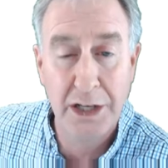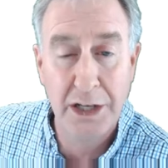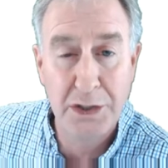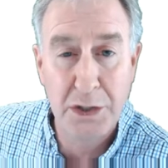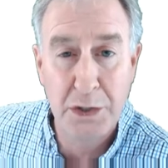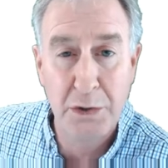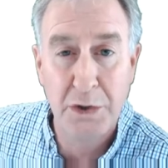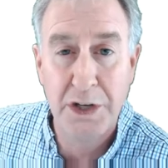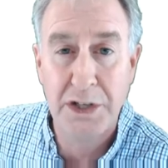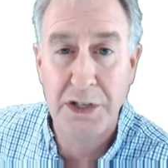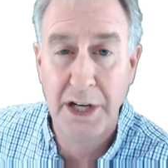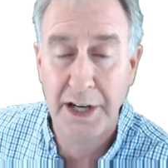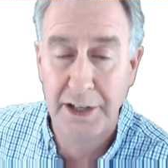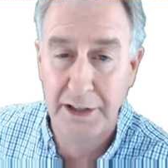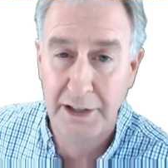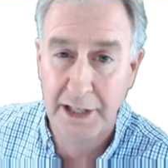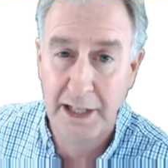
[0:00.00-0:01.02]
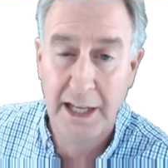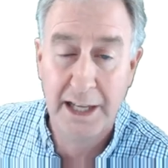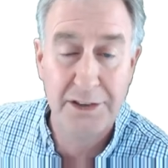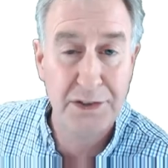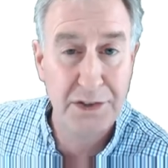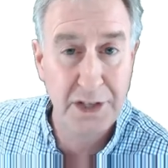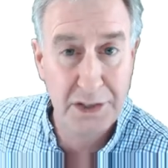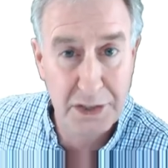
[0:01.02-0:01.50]
launched horizontally
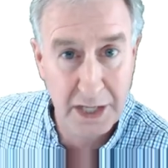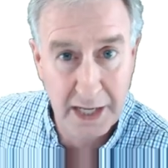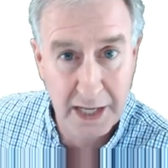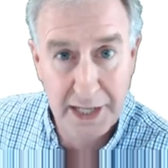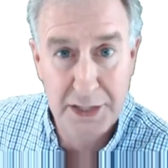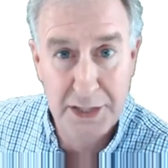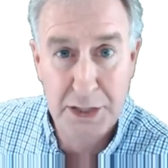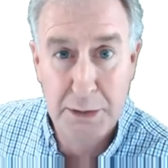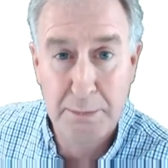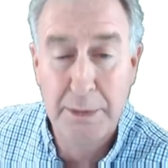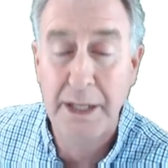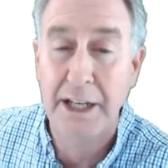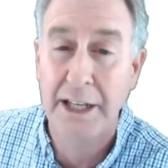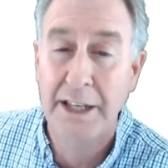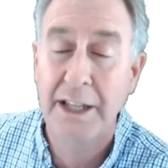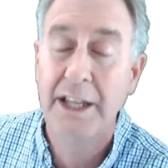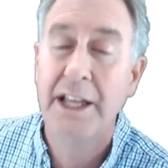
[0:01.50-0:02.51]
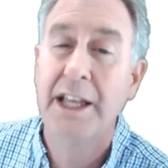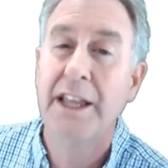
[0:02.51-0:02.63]
at such a high speed